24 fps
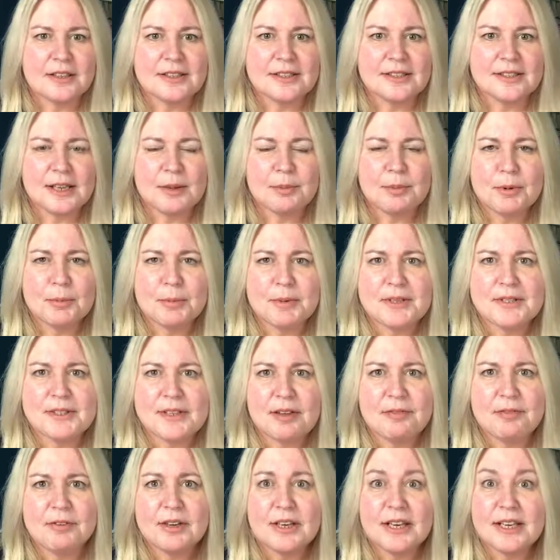Tip number
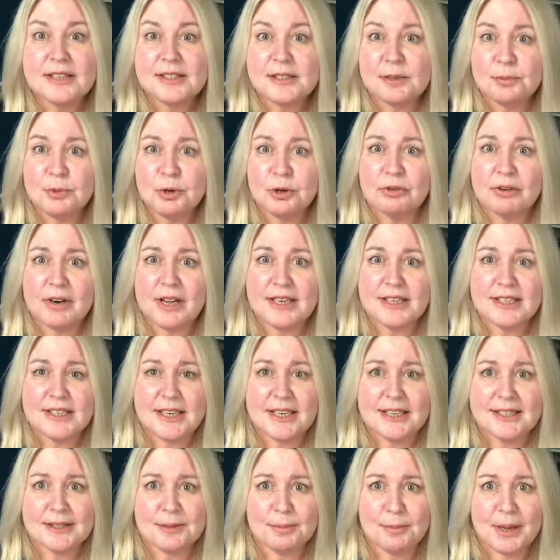7 is the more
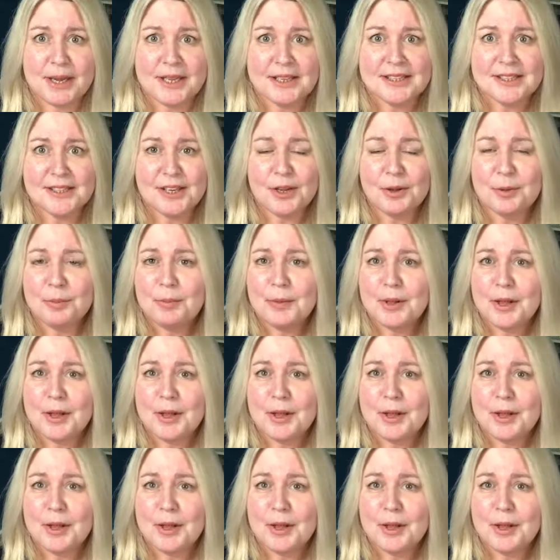ideas, the better,